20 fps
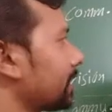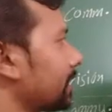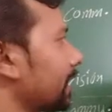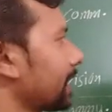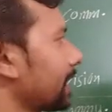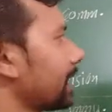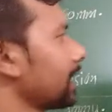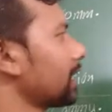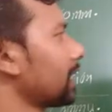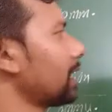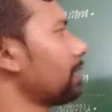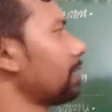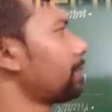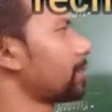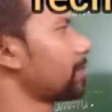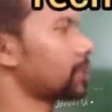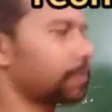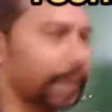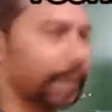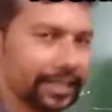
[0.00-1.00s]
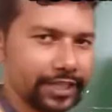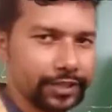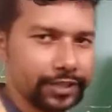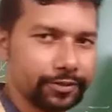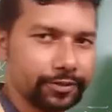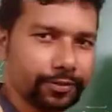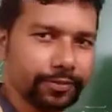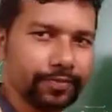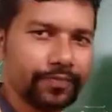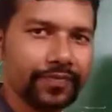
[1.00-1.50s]
technical
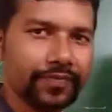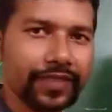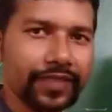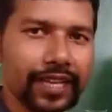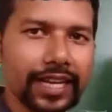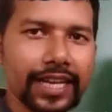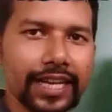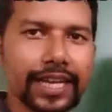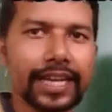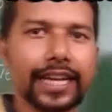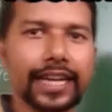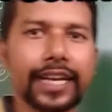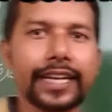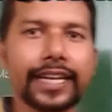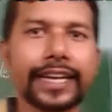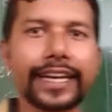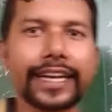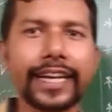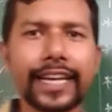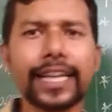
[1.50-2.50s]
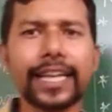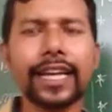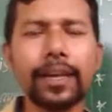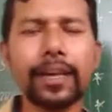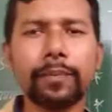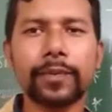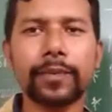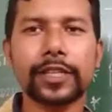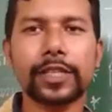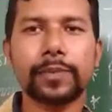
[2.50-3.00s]
perspective.
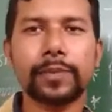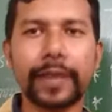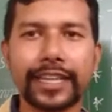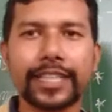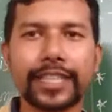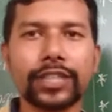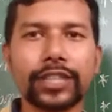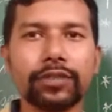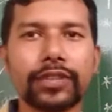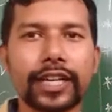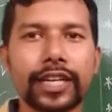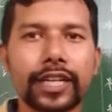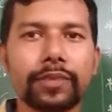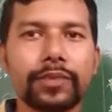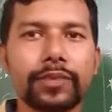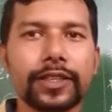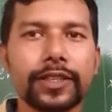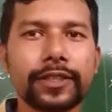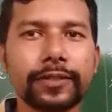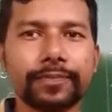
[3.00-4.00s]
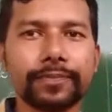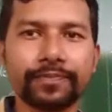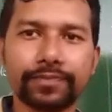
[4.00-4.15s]
Technical perspective, that means